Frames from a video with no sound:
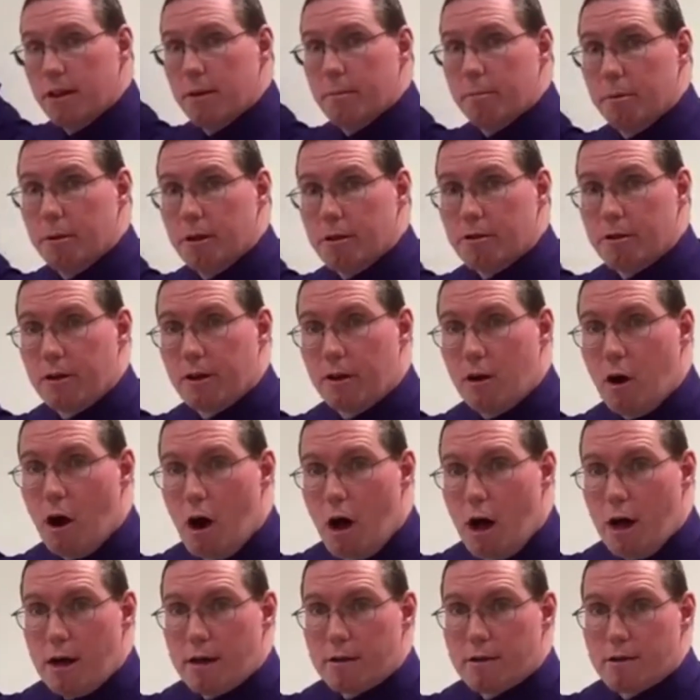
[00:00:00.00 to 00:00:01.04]
the implicit
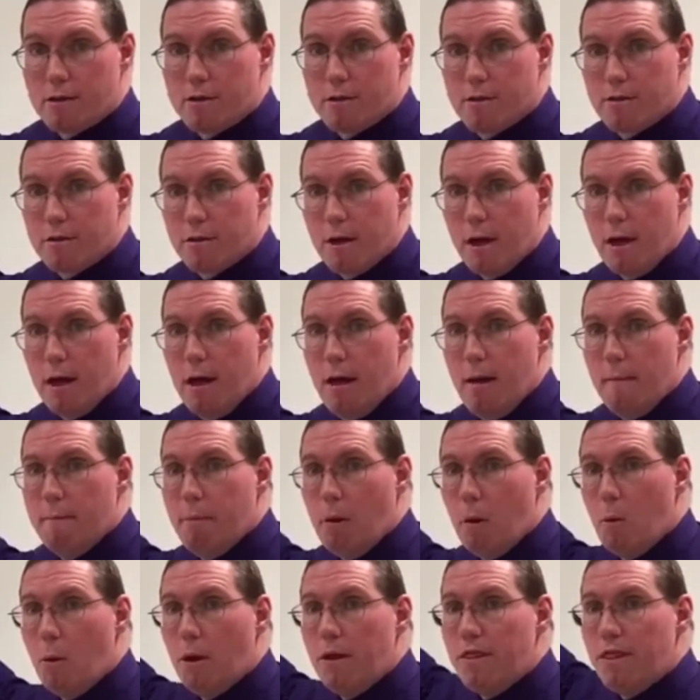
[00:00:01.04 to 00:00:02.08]
costs,
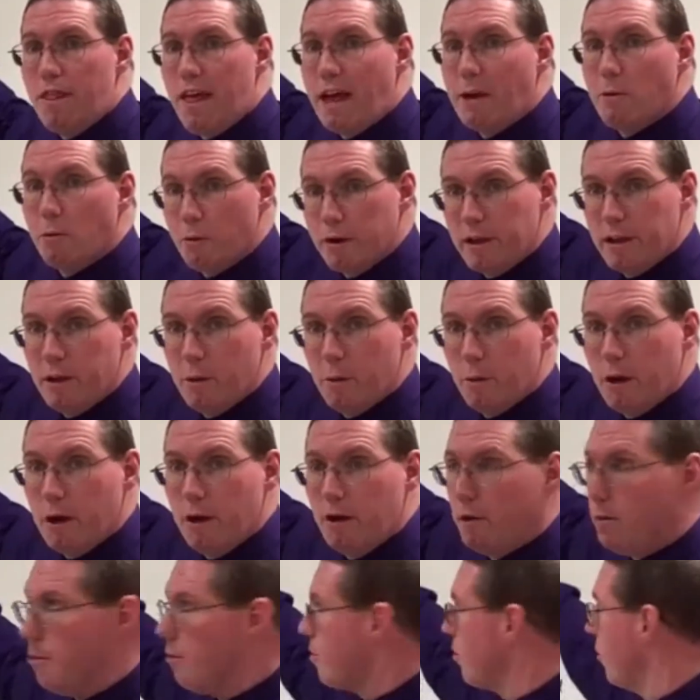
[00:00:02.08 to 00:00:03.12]
but what they really want
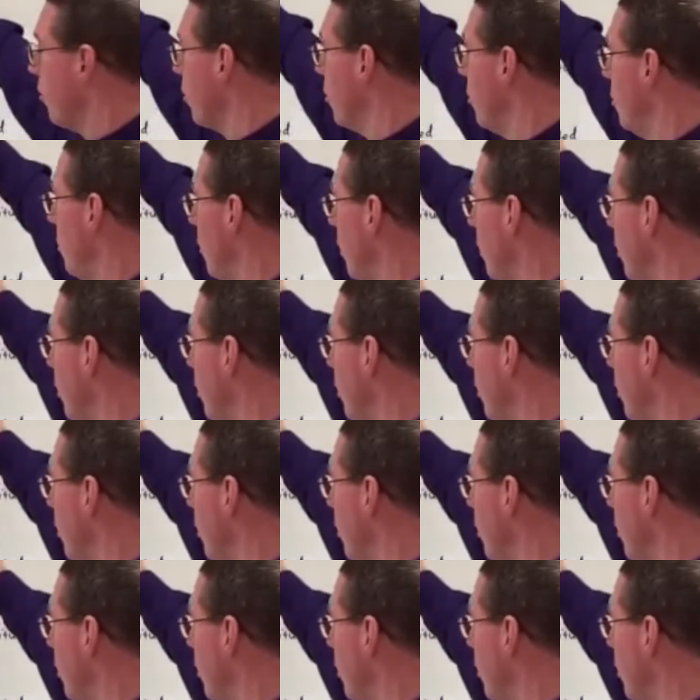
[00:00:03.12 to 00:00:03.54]
to do is they're going to